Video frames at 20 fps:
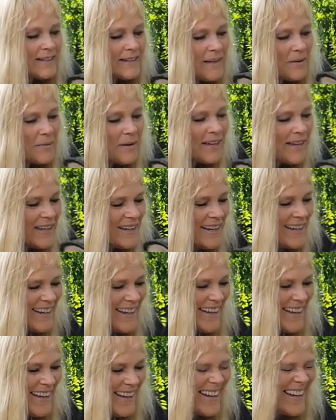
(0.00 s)
come on,
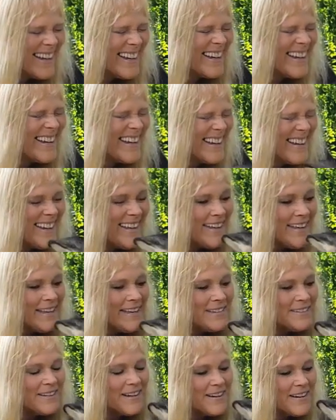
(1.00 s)

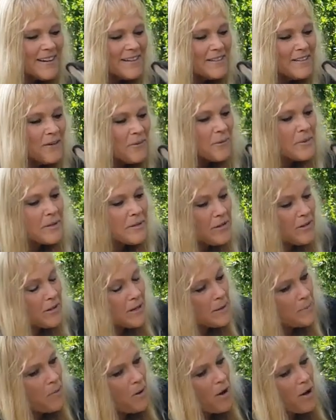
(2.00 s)
Tonka, no,
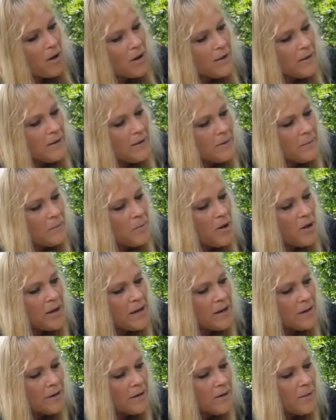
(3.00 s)
Tonka, paw
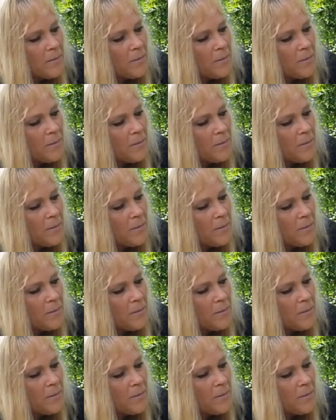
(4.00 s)
here,